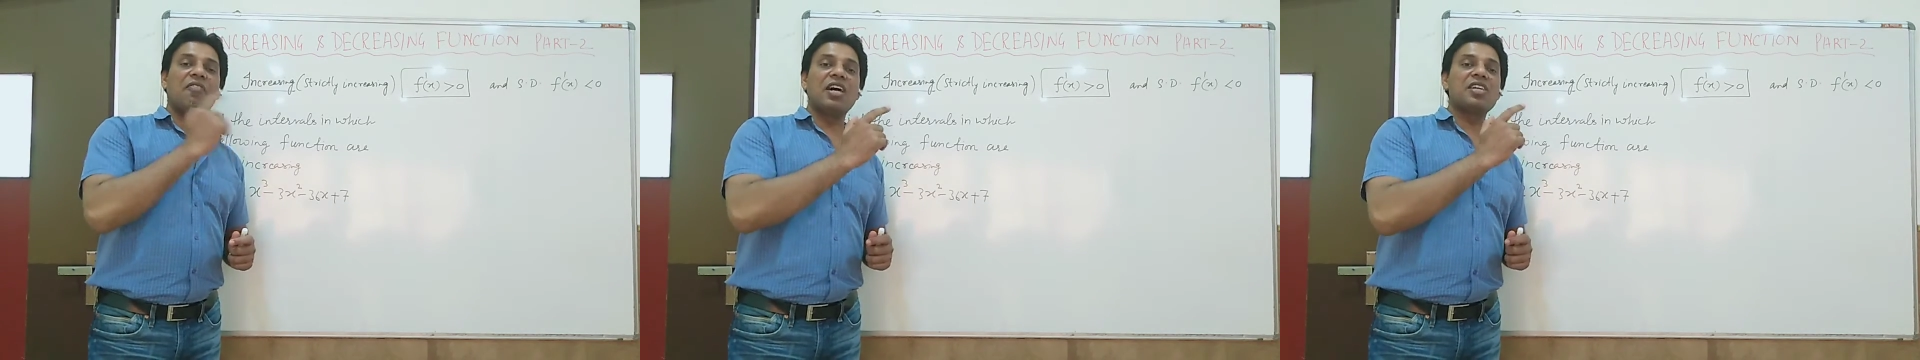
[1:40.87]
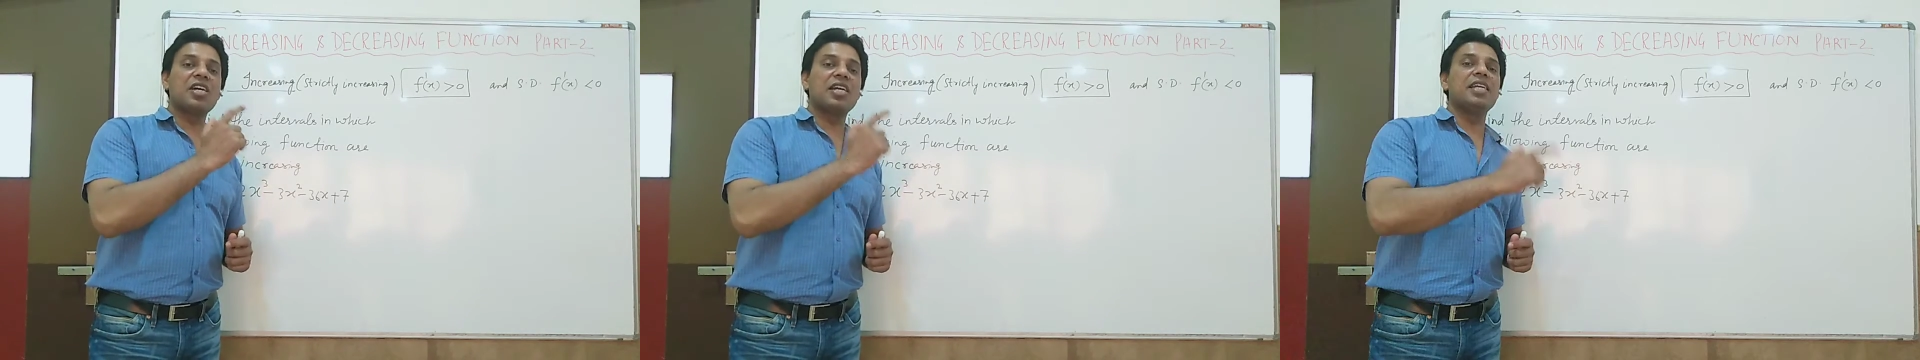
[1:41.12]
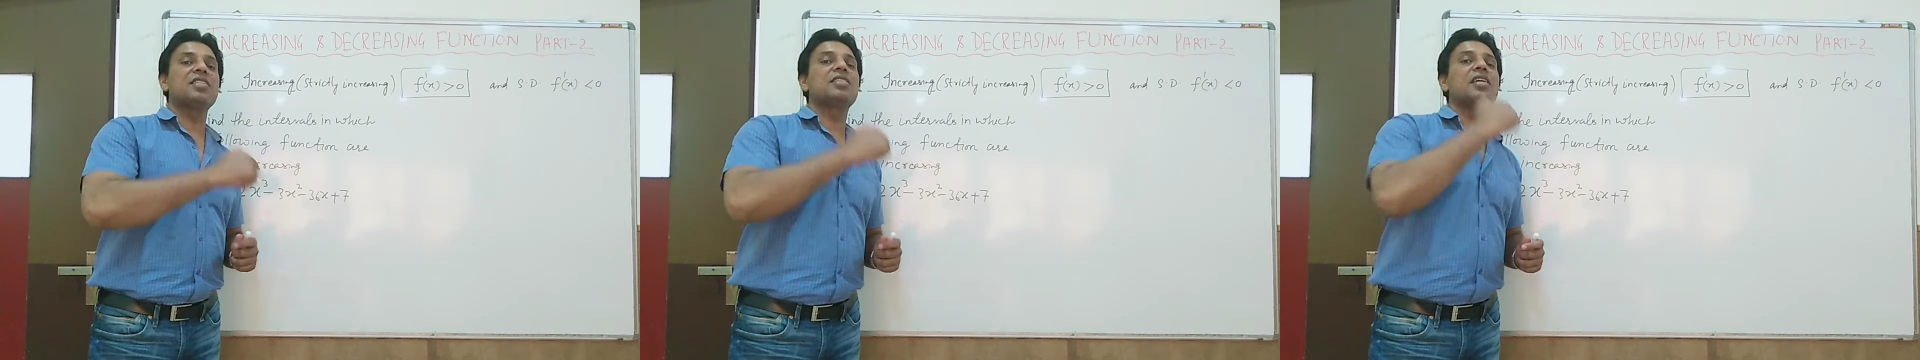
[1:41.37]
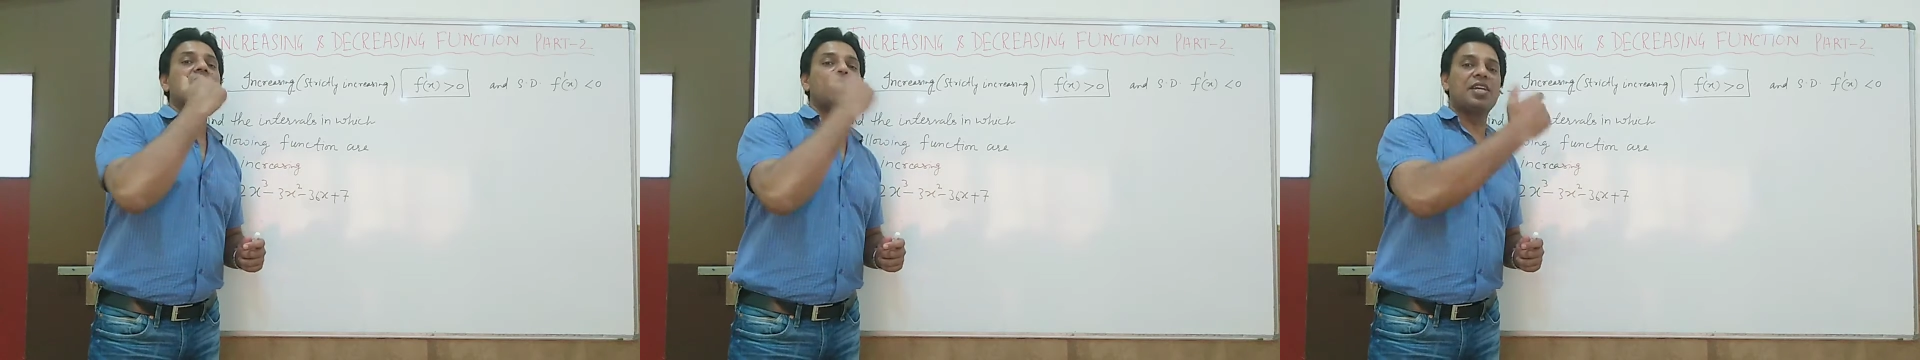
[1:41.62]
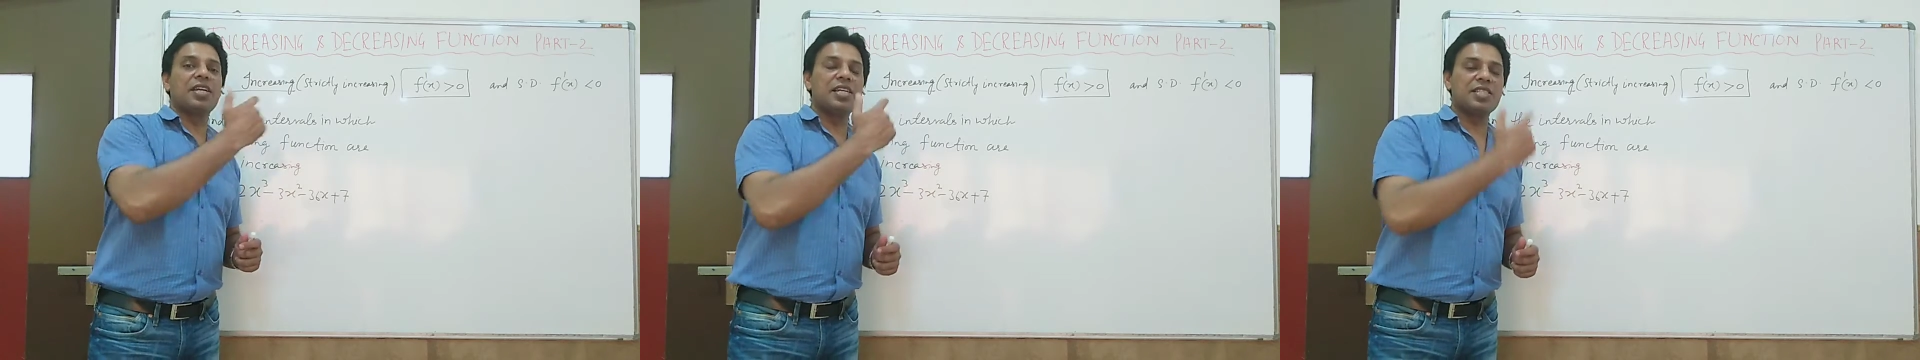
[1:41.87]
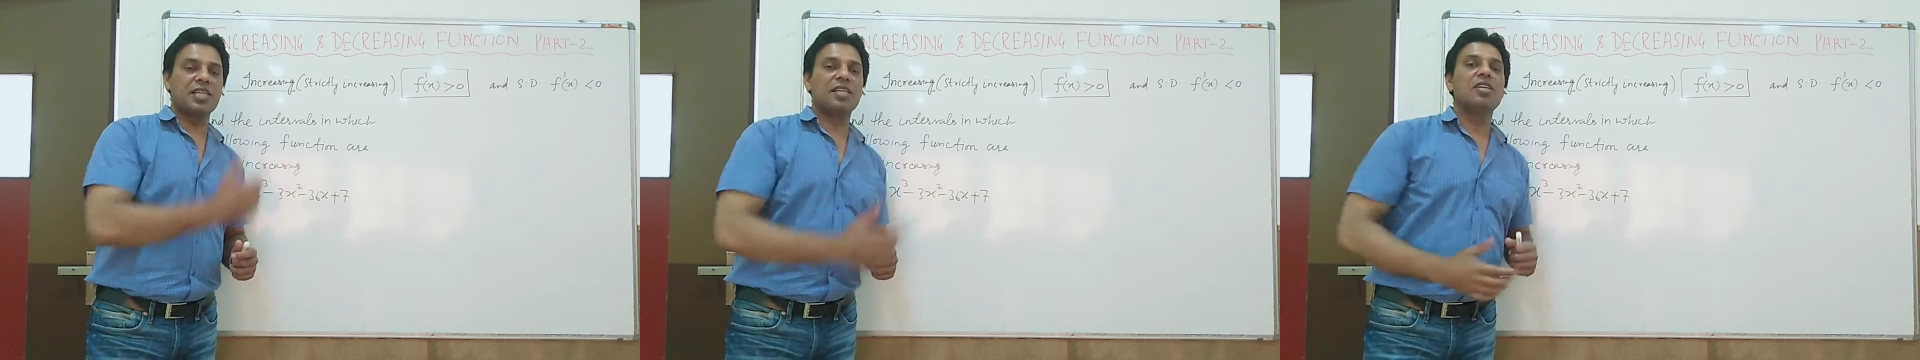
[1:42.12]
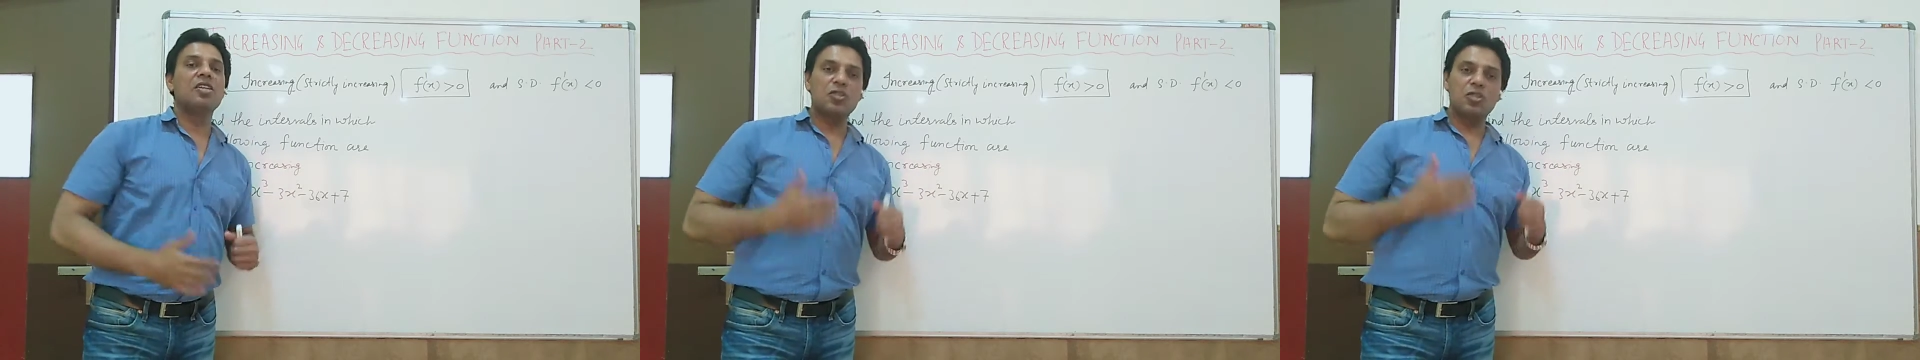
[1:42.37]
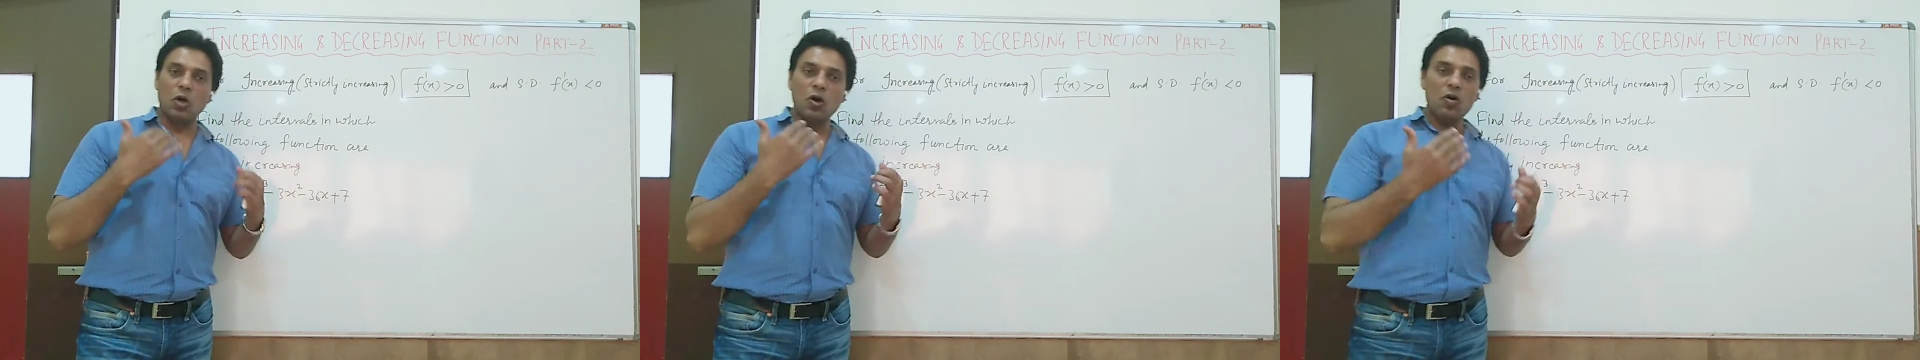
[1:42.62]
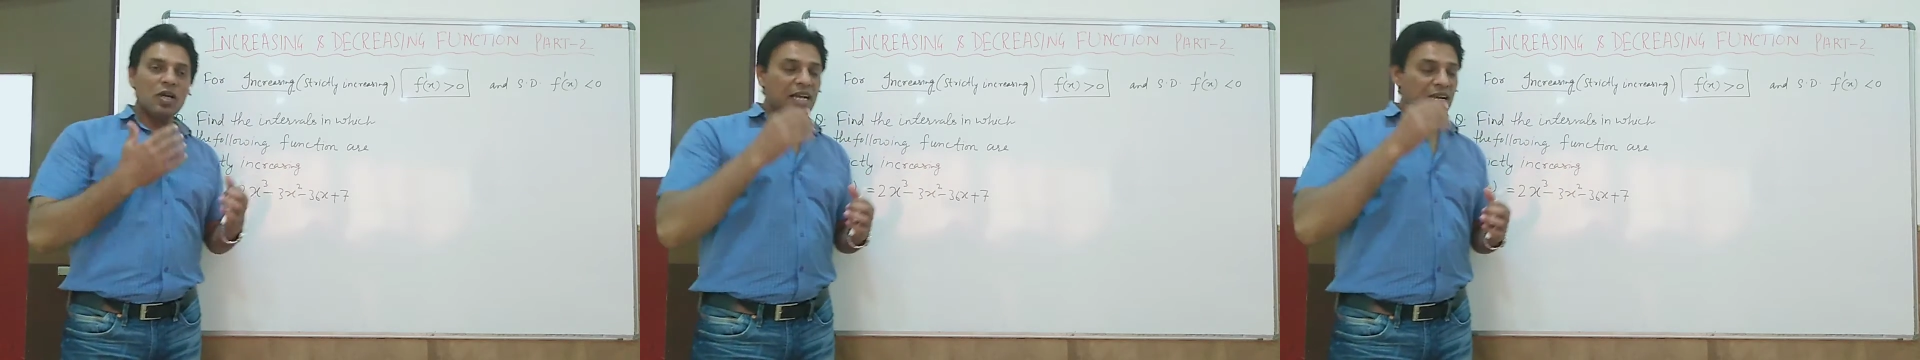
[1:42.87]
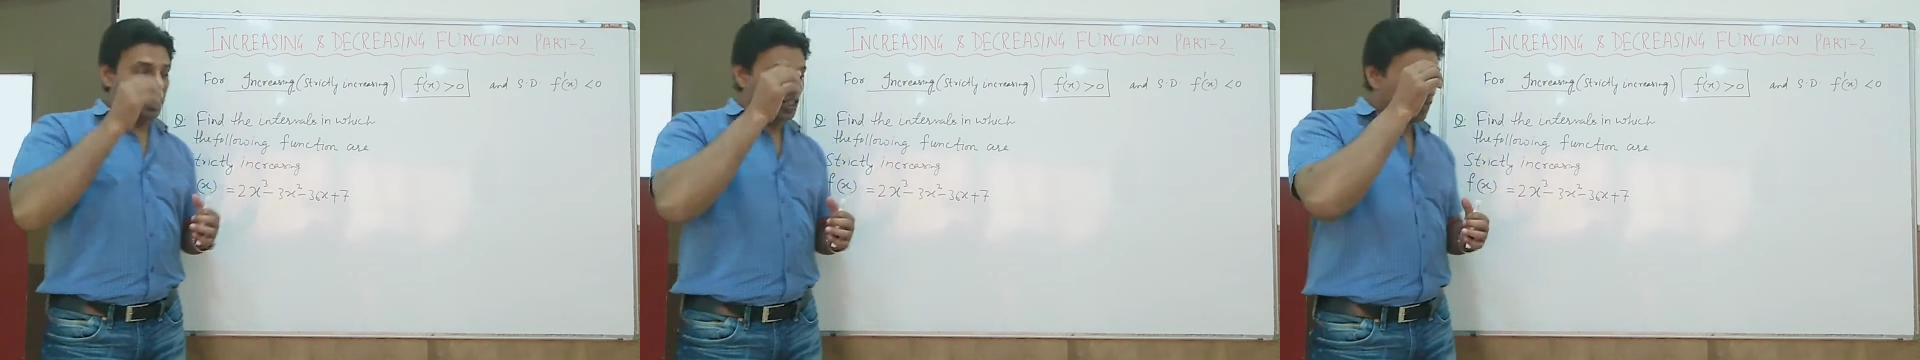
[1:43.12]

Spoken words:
function is increasing. So it is